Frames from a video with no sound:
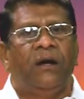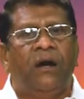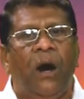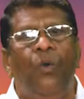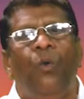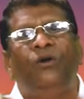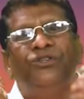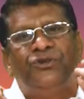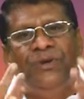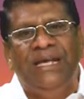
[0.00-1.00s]
Cow
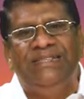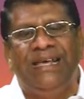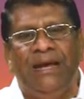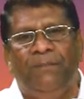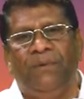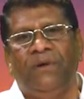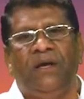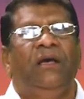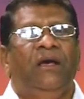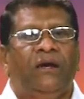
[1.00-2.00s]
wants to escape.
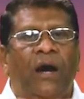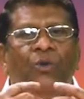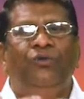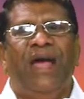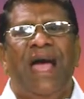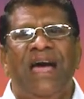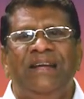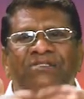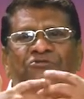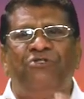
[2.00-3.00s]
Cow ran
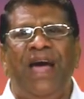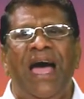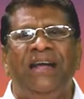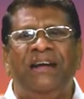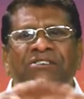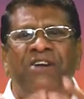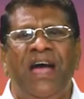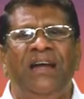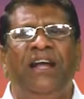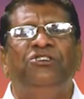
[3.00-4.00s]
and ran and
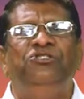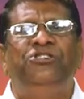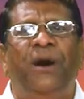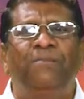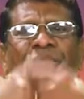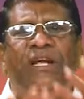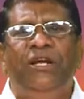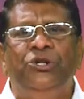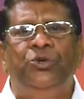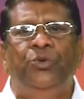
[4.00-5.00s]
ran and jumped
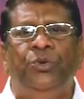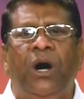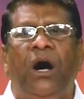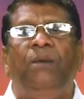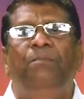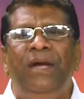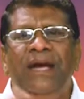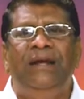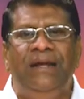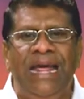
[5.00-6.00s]
into a
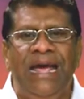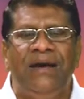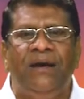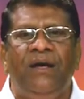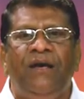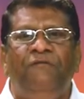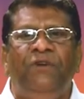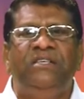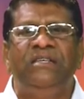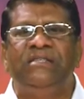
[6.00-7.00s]
big lake,
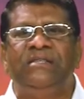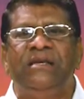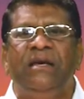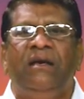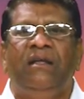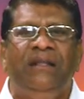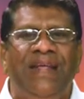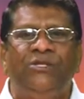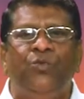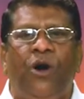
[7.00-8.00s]
which is
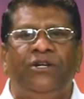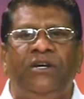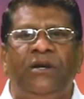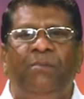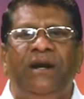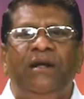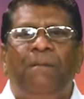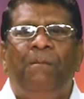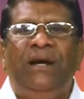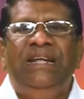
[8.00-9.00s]
less water but
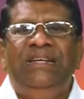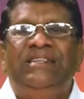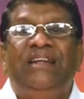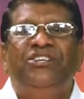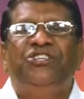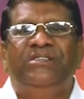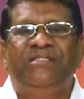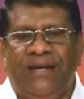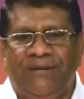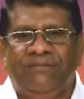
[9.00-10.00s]
muddy slush is there.